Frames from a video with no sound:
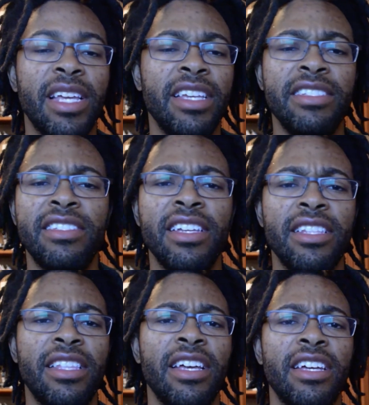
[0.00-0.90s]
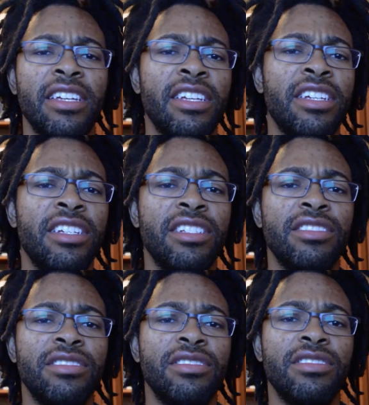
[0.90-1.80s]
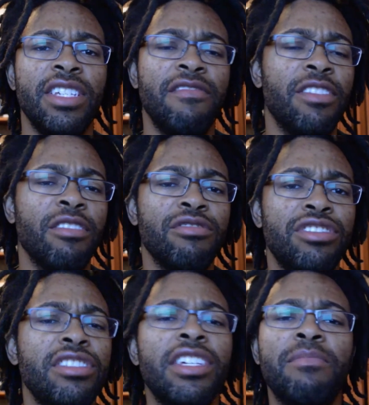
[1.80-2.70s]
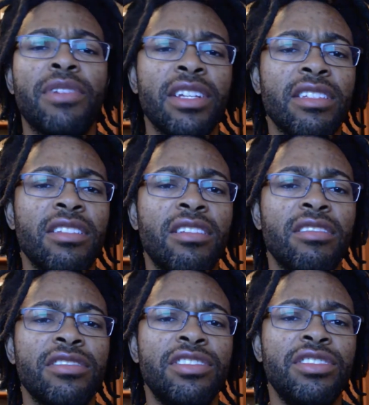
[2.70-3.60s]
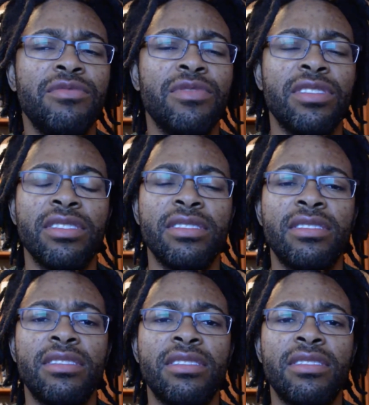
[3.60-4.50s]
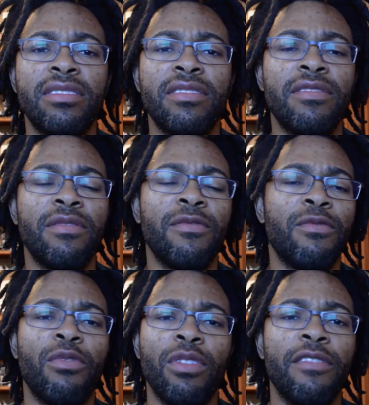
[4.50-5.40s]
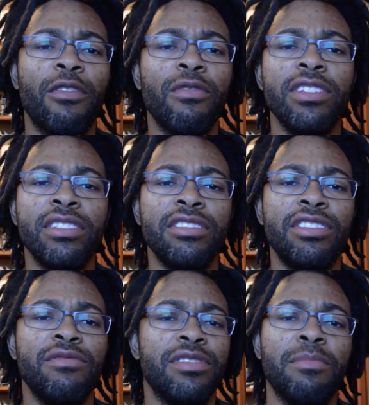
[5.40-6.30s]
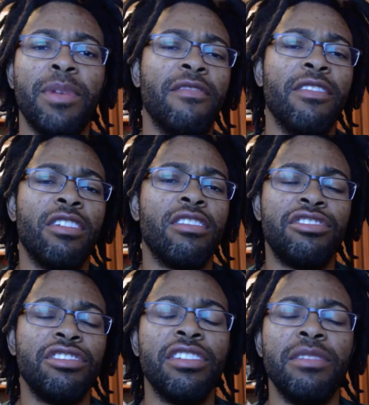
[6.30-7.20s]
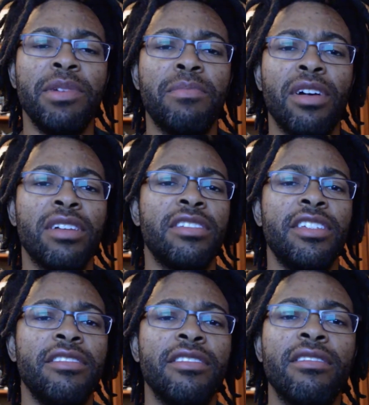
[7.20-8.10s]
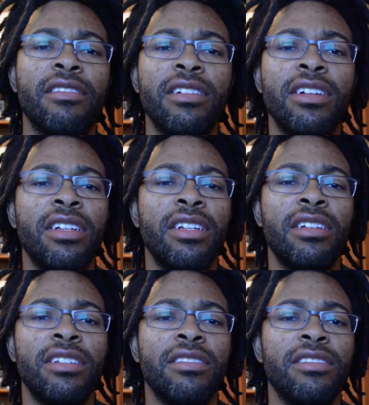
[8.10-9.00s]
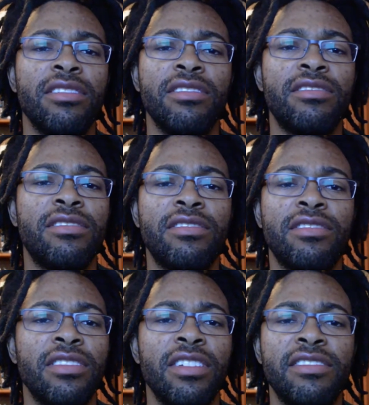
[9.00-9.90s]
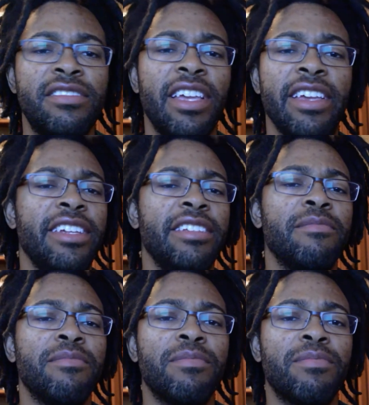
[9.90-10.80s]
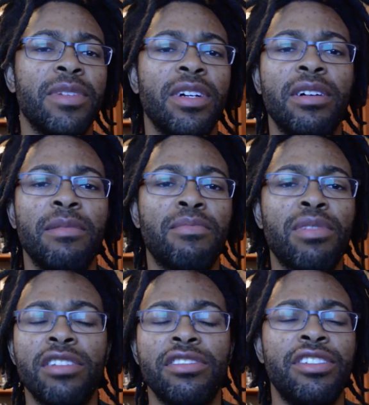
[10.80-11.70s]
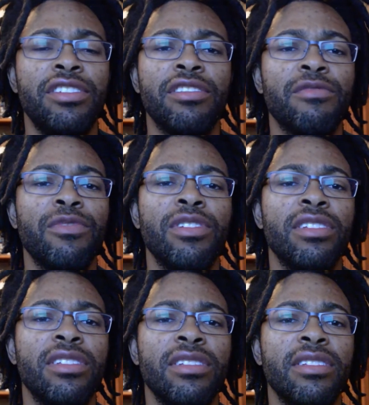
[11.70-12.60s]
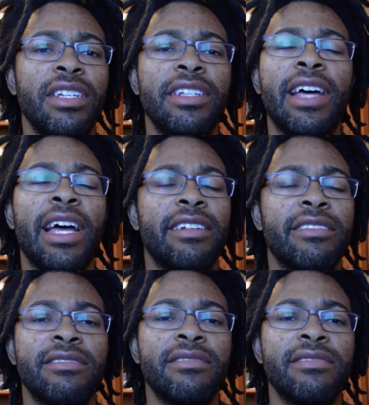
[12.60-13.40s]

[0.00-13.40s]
he said that even though she did break the law, she was, for whatever reason, she was above the law. She couldn't be prosecuted, or a sane prosecutor wouldn't indict her, or